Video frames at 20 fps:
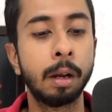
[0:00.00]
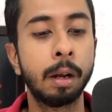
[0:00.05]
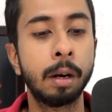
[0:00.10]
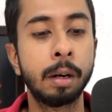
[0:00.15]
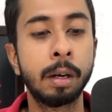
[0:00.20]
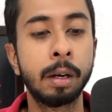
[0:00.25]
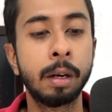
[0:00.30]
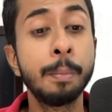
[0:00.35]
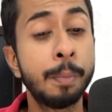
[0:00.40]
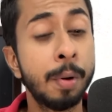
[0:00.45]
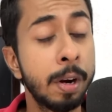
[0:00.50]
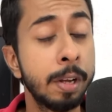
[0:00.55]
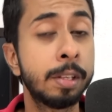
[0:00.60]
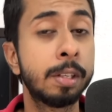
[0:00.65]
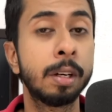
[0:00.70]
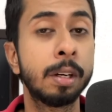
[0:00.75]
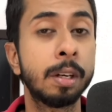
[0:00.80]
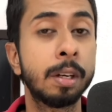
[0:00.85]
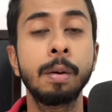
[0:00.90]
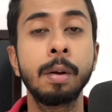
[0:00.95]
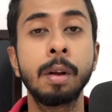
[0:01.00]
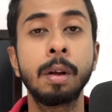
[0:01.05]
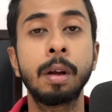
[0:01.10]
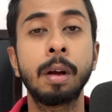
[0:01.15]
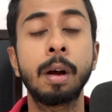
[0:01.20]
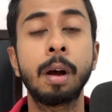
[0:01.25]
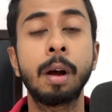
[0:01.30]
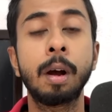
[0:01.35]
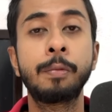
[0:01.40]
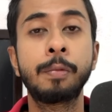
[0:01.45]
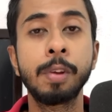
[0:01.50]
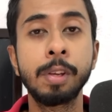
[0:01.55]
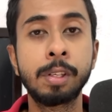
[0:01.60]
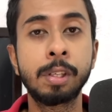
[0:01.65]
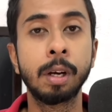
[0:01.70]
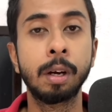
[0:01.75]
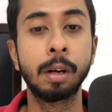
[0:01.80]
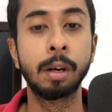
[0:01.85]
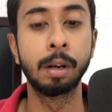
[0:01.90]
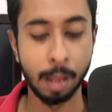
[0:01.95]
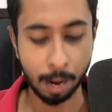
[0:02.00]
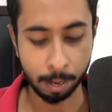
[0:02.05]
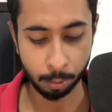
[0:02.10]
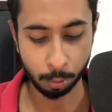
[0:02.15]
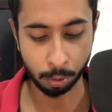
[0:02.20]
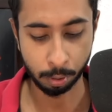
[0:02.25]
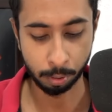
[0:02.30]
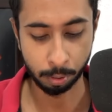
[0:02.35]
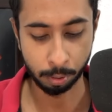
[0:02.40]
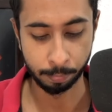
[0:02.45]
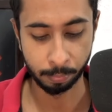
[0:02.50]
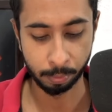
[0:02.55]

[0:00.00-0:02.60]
temperature feature at all.